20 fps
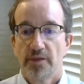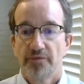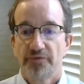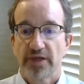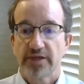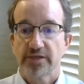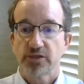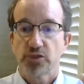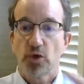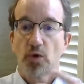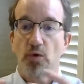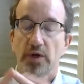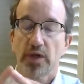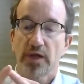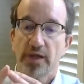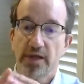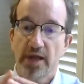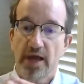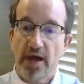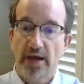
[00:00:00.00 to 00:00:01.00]
things don't
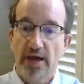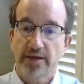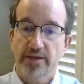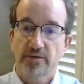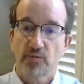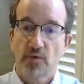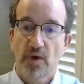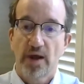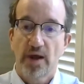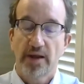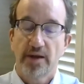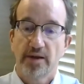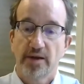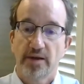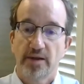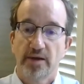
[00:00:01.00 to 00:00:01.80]
connect, right?